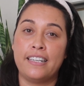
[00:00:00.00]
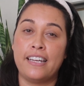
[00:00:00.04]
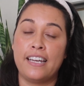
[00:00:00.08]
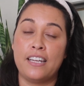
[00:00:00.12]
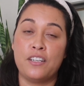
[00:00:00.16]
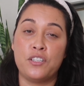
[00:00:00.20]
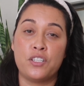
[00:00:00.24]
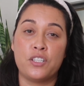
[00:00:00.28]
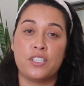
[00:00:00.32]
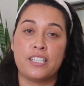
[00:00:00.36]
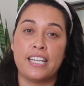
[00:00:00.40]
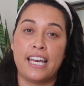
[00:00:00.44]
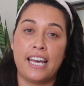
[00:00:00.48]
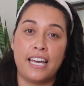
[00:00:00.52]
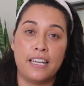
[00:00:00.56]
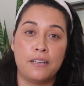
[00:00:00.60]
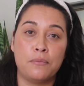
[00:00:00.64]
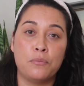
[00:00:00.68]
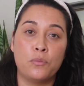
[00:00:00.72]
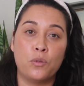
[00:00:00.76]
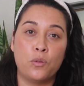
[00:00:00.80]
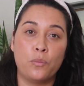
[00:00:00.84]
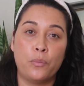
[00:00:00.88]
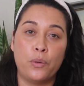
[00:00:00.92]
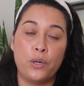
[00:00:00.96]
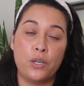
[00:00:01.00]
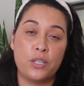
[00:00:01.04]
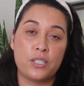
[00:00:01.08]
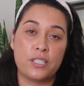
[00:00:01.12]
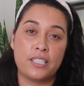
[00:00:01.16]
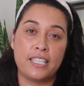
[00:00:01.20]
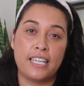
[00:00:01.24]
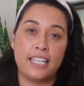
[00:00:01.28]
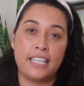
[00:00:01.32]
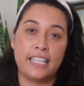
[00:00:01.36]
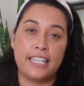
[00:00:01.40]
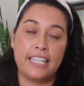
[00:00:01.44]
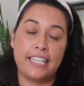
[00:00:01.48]
and just add more
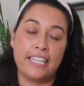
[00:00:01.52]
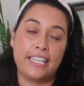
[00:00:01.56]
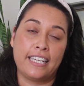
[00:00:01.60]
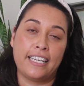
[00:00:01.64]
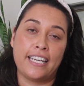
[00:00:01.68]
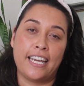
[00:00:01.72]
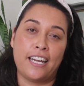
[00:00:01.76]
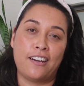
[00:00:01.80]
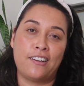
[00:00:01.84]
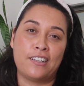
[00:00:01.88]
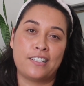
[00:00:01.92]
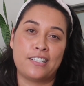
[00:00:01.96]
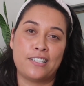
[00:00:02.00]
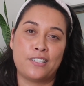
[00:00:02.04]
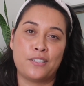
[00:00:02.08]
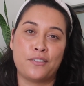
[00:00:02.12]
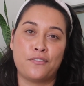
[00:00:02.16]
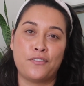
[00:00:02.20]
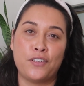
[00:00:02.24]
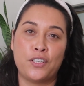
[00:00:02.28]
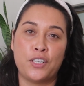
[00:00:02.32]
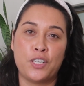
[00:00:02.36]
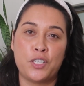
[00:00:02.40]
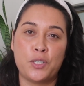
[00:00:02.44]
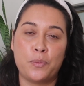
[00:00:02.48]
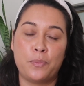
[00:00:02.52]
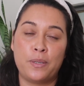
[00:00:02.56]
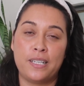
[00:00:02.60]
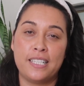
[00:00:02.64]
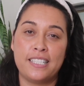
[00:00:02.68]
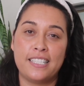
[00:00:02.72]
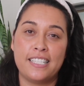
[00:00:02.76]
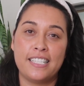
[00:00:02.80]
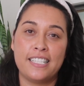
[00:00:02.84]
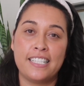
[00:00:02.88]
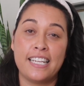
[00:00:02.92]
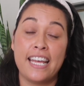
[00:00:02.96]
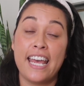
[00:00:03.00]
personality and character to furniture
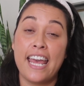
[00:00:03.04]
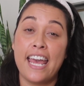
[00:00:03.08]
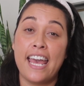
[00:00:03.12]
pieces.